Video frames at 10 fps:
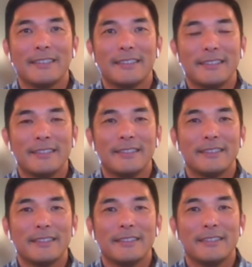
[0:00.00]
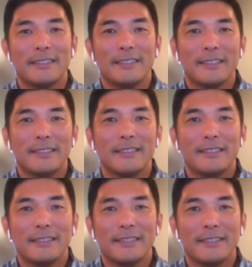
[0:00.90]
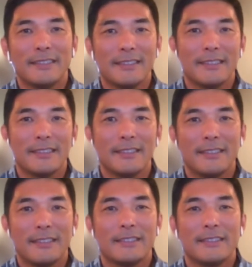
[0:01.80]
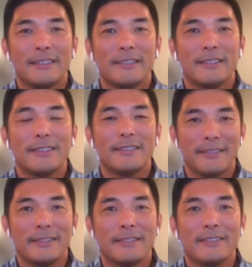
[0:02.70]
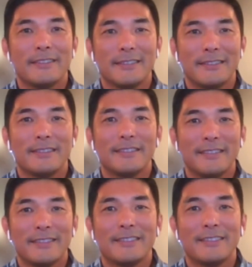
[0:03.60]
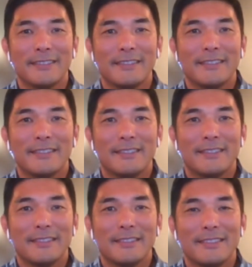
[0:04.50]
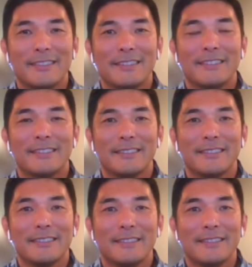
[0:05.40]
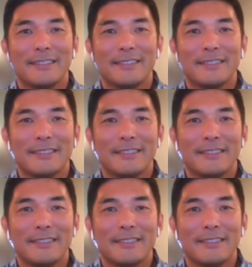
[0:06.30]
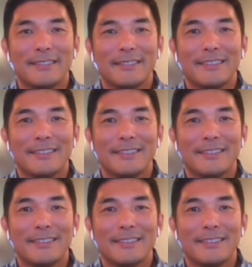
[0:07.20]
(not speaking)